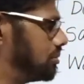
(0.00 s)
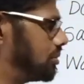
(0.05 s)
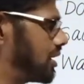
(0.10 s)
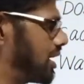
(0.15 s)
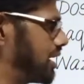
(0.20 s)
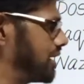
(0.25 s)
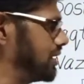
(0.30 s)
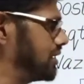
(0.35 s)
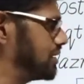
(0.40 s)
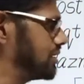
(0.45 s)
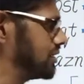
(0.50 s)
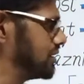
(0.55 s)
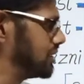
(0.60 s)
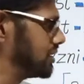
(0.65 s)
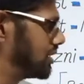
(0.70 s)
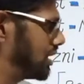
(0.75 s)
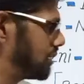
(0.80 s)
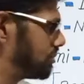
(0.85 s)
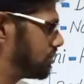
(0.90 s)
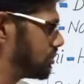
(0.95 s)
Bright,
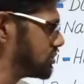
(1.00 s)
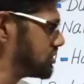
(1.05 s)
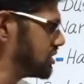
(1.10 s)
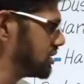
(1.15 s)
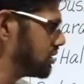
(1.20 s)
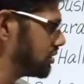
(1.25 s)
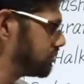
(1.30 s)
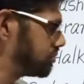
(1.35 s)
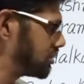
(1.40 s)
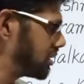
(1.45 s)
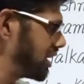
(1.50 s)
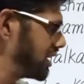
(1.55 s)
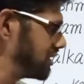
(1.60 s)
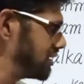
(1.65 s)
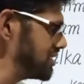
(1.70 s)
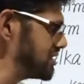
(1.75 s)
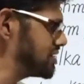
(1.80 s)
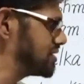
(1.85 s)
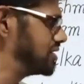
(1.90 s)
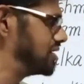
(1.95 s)
opposite of bright
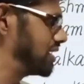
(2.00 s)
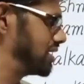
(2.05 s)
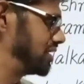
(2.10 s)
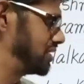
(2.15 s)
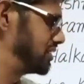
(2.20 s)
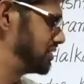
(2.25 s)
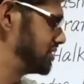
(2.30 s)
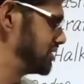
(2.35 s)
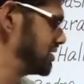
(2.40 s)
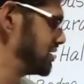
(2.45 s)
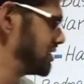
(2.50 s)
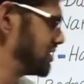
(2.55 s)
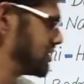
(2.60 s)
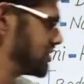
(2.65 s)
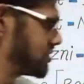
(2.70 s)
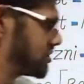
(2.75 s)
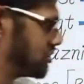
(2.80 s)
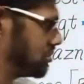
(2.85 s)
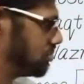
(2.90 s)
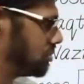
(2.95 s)
is dull.
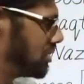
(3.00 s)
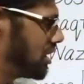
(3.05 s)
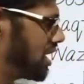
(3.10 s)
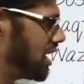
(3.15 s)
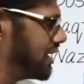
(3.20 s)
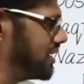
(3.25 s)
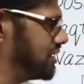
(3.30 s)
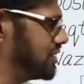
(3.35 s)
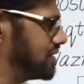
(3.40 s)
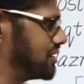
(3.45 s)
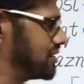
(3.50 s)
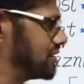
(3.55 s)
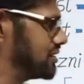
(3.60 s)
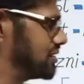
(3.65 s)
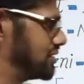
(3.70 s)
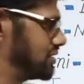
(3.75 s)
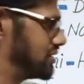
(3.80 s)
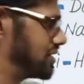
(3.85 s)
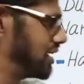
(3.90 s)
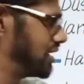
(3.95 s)
So bright,
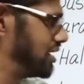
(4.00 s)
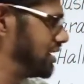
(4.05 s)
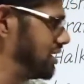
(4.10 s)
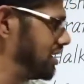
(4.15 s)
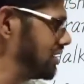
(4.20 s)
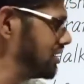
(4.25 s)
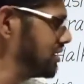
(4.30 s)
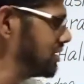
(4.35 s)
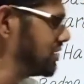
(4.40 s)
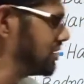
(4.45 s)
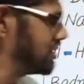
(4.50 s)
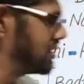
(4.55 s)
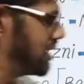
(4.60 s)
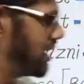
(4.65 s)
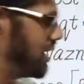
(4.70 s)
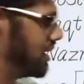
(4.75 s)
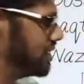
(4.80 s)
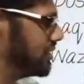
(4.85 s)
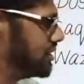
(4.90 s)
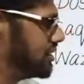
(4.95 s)
zahin,
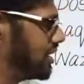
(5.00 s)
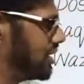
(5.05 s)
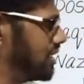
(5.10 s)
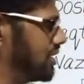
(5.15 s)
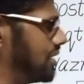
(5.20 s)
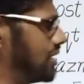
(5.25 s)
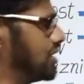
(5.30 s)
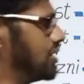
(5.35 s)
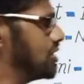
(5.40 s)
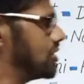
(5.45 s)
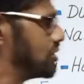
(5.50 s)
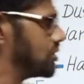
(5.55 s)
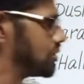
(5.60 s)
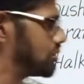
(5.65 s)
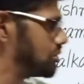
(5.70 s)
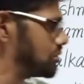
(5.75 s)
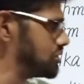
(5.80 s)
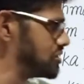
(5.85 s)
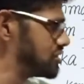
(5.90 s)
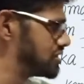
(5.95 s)
and dull,
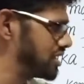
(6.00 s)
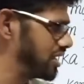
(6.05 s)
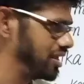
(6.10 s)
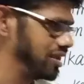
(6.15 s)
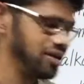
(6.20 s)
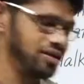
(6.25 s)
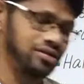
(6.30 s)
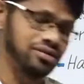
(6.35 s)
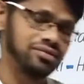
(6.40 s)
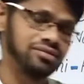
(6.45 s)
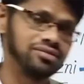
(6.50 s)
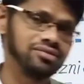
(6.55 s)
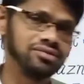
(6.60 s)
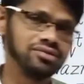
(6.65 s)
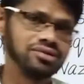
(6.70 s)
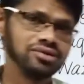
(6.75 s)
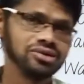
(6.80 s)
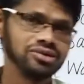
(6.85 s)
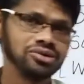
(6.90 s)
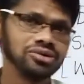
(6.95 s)
kun zahin.
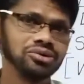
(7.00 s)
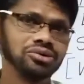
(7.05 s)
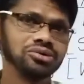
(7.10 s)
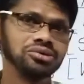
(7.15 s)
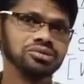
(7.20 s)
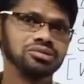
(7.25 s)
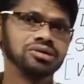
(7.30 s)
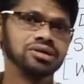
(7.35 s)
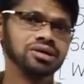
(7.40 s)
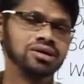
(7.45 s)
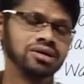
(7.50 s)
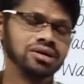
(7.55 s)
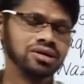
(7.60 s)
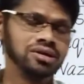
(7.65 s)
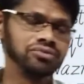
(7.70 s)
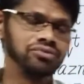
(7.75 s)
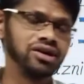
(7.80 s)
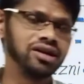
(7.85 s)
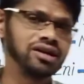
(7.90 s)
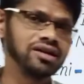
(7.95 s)
So
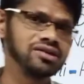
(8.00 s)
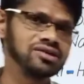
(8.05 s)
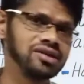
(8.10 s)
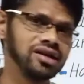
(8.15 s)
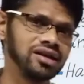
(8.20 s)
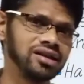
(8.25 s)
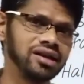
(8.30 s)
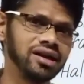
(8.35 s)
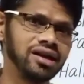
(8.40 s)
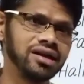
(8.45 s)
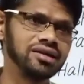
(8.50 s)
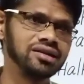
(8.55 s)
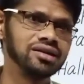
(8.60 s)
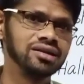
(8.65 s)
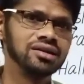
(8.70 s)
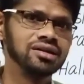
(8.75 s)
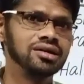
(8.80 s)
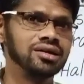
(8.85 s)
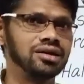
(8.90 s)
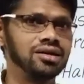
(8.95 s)
we can say that
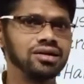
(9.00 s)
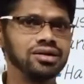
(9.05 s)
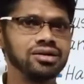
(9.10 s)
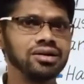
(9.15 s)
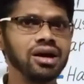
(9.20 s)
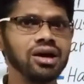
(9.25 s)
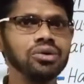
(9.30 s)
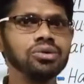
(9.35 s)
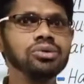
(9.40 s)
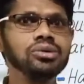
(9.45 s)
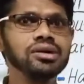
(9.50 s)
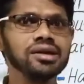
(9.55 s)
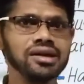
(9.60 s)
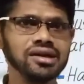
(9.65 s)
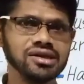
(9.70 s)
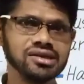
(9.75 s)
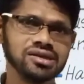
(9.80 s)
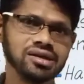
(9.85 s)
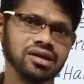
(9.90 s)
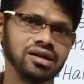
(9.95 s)
Rahul
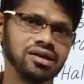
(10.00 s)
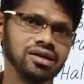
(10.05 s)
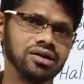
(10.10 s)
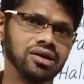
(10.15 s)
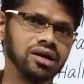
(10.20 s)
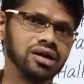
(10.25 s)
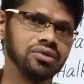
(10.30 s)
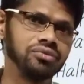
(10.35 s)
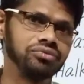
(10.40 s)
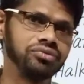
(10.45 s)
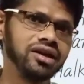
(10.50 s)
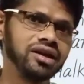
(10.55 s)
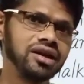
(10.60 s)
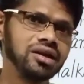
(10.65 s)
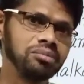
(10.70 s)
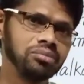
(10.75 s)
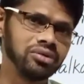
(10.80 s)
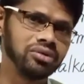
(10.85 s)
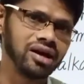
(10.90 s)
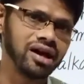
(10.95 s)
is a
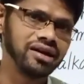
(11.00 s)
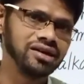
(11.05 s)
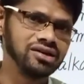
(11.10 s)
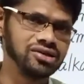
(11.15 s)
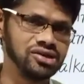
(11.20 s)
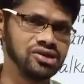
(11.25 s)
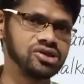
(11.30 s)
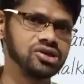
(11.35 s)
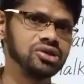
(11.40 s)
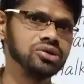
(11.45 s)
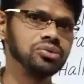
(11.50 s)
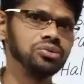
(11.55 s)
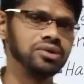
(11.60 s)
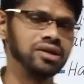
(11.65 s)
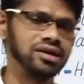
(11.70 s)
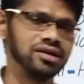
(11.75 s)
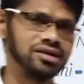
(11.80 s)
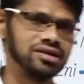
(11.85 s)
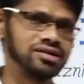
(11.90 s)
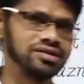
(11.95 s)
very bright
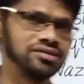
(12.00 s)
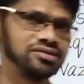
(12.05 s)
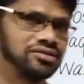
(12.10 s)
student.